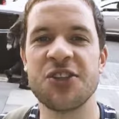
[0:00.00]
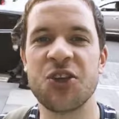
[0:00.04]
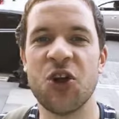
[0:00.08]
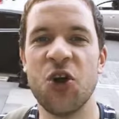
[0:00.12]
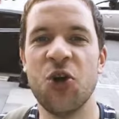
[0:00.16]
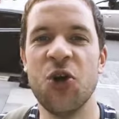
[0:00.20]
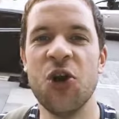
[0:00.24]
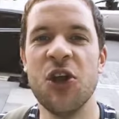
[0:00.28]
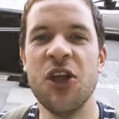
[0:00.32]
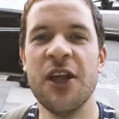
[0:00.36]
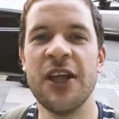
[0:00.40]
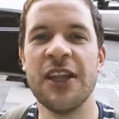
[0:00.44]

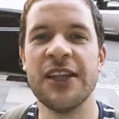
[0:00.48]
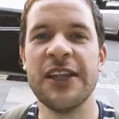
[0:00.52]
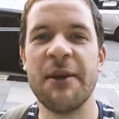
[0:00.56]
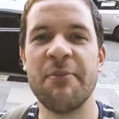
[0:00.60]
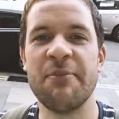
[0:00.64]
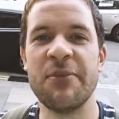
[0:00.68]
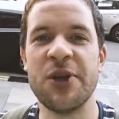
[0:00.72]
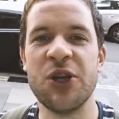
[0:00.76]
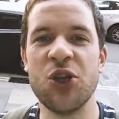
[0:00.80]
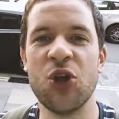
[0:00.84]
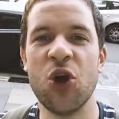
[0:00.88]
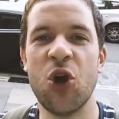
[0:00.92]
so
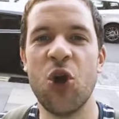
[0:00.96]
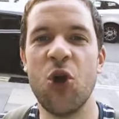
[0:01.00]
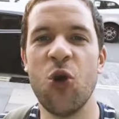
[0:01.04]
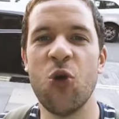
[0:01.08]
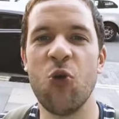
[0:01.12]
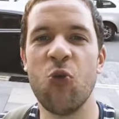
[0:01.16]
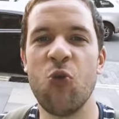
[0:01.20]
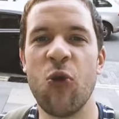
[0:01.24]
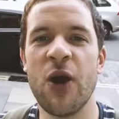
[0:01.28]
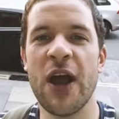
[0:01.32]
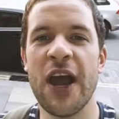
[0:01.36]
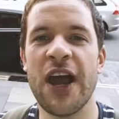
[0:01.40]
let me
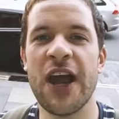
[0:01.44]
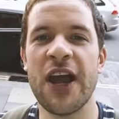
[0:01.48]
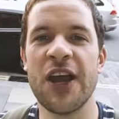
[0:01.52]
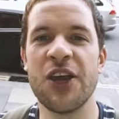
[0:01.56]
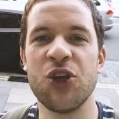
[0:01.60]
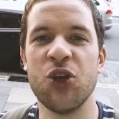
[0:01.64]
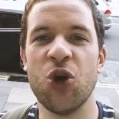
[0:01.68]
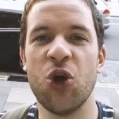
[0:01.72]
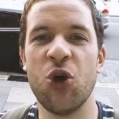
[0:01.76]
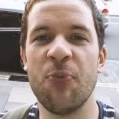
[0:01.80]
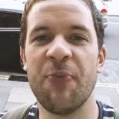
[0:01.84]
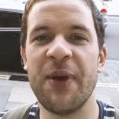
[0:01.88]
know where
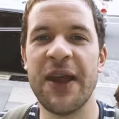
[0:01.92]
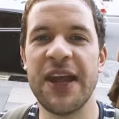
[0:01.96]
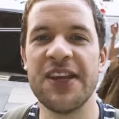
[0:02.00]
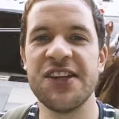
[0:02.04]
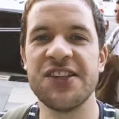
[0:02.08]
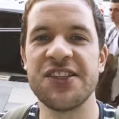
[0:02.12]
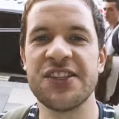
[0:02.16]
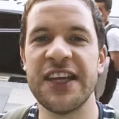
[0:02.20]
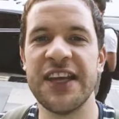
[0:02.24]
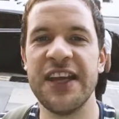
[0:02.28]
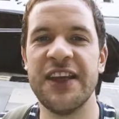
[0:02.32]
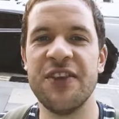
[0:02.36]
you're
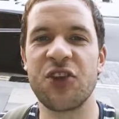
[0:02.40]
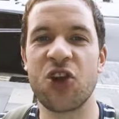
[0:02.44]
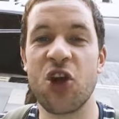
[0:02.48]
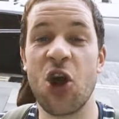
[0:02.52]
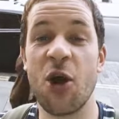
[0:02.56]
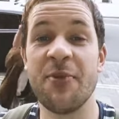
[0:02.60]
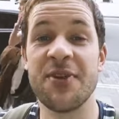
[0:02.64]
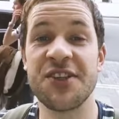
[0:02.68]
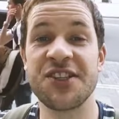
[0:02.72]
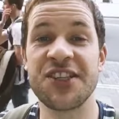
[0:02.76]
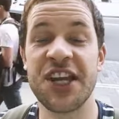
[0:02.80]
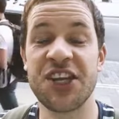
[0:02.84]
based in the
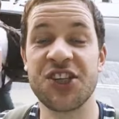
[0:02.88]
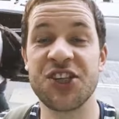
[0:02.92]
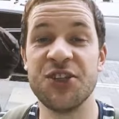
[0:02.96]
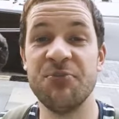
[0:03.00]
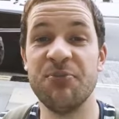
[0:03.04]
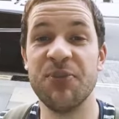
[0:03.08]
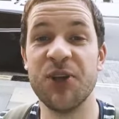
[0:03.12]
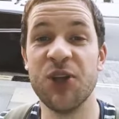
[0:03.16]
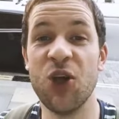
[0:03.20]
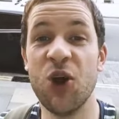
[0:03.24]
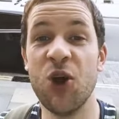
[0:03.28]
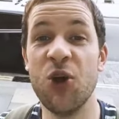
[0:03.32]
comment
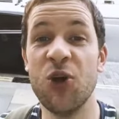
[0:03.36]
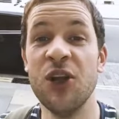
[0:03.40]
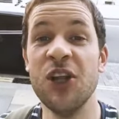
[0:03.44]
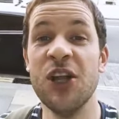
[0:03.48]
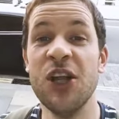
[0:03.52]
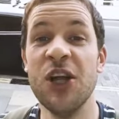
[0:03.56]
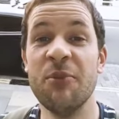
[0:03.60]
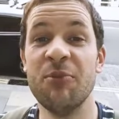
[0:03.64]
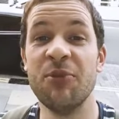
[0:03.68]
section below.